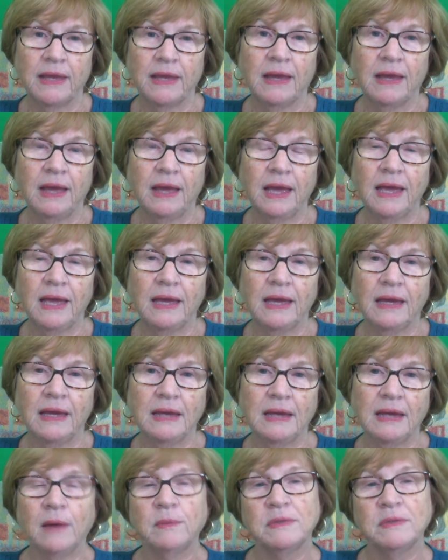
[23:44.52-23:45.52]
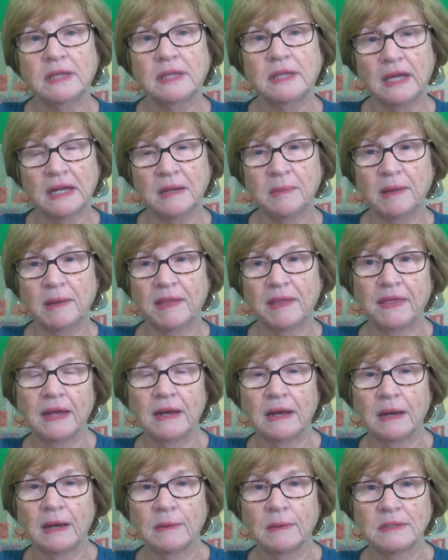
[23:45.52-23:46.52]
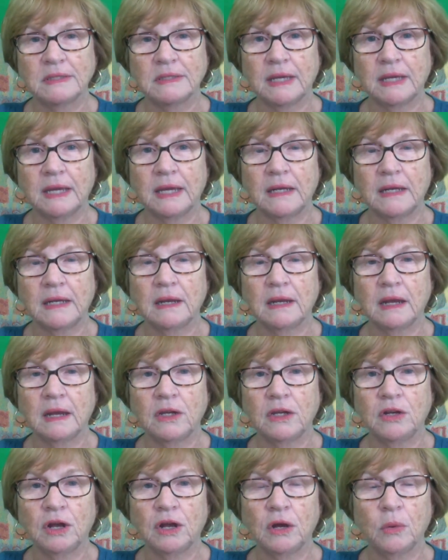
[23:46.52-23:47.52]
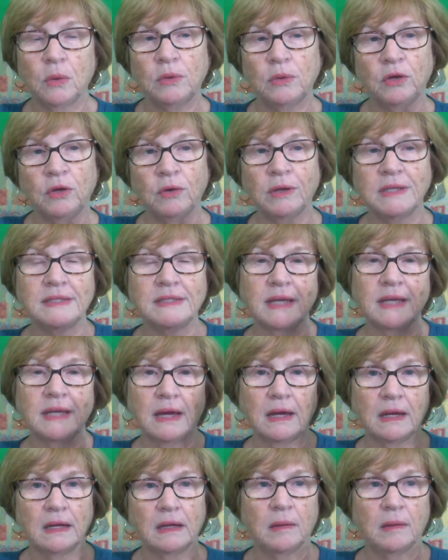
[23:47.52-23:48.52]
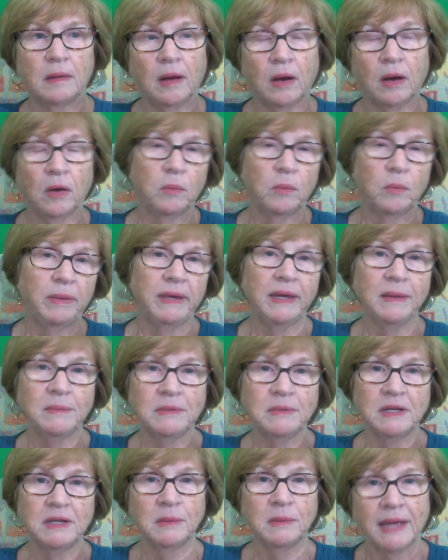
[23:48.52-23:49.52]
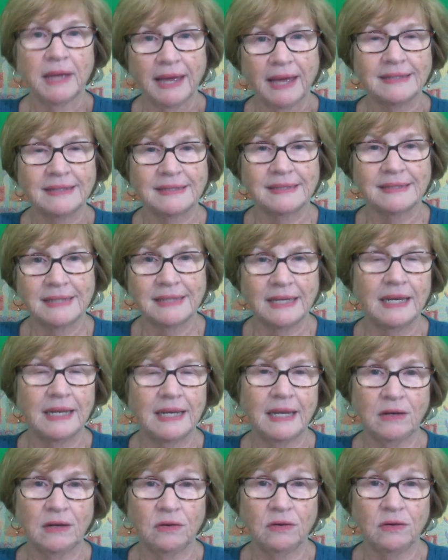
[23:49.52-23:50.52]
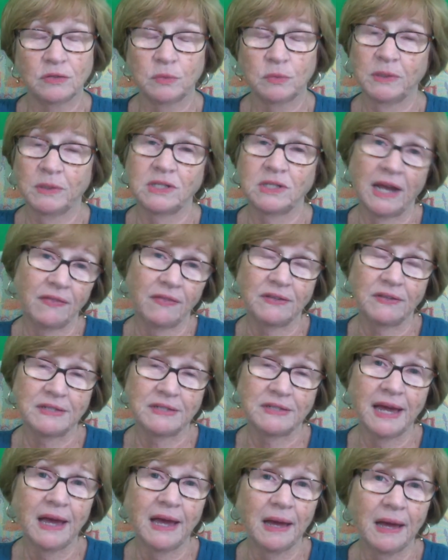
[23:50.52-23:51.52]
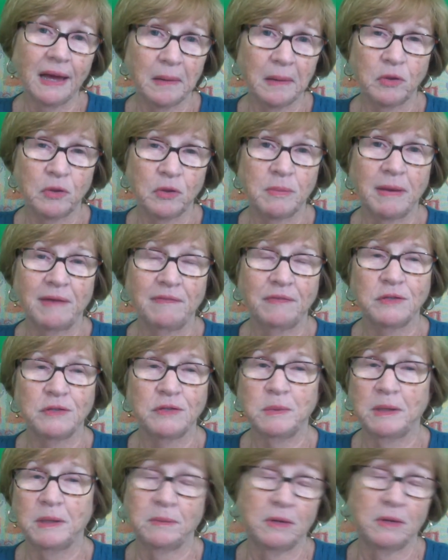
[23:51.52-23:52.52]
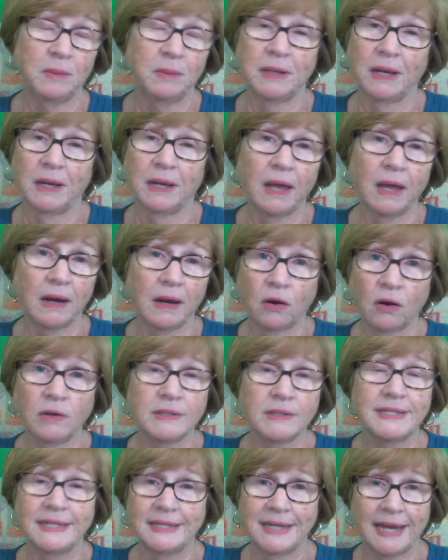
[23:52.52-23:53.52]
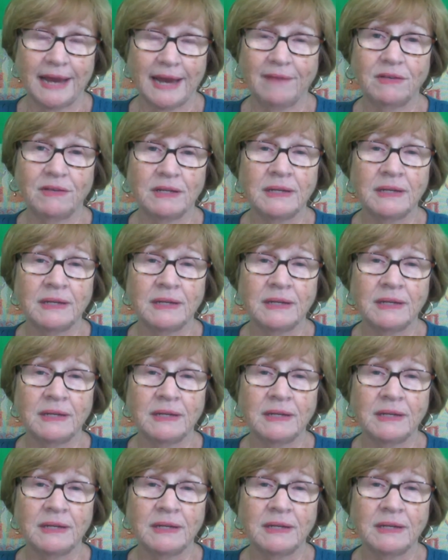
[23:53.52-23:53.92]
And I was thinking about that, and I was thinking, you can say BMW has seat heaters, which at the time with my first BMW, a lot of cars didn't have it.